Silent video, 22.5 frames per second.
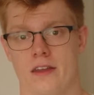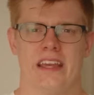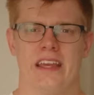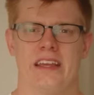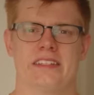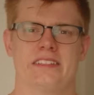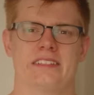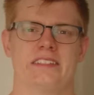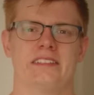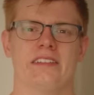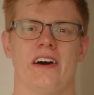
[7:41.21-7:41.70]

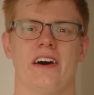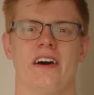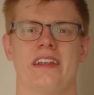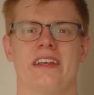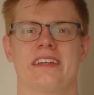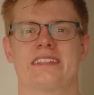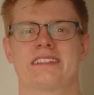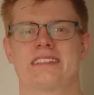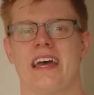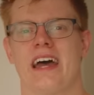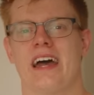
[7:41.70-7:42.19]
It's not
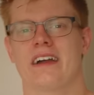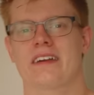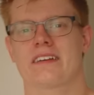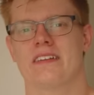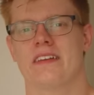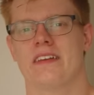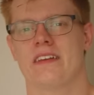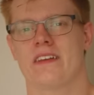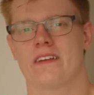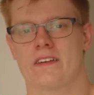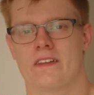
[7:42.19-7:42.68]

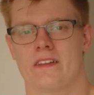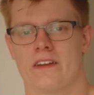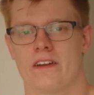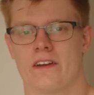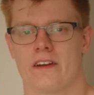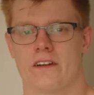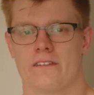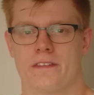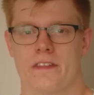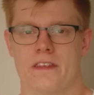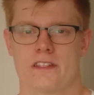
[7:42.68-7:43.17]
exactly
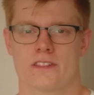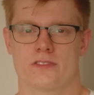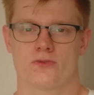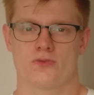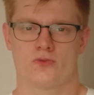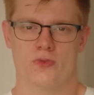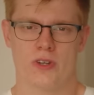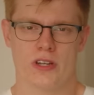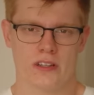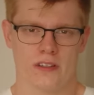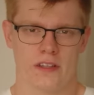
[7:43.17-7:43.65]
clear if this
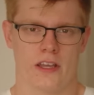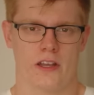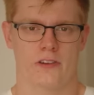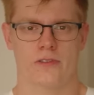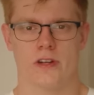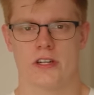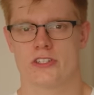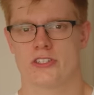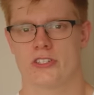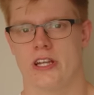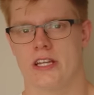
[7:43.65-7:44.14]
really
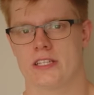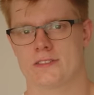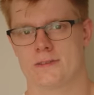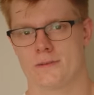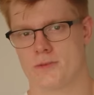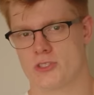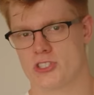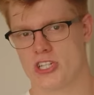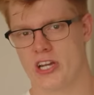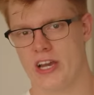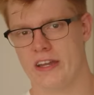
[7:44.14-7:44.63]
originates
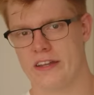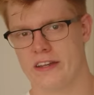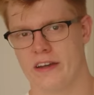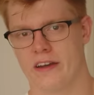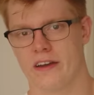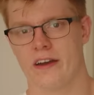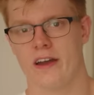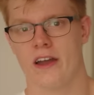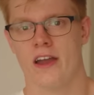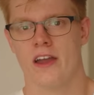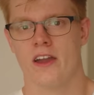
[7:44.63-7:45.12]
from
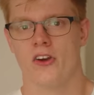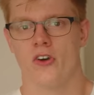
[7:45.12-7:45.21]
China